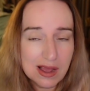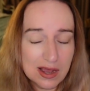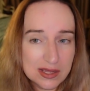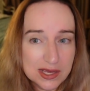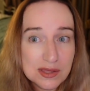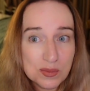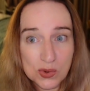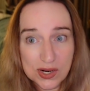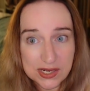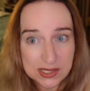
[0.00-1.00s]
I think the
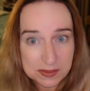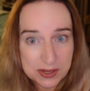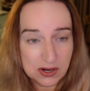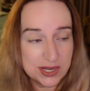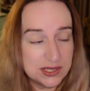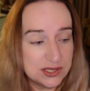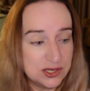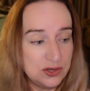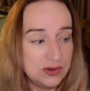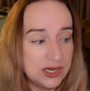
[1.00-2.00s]
more experience
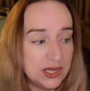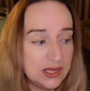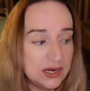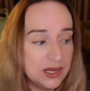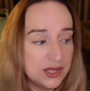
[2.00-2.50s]
that you get,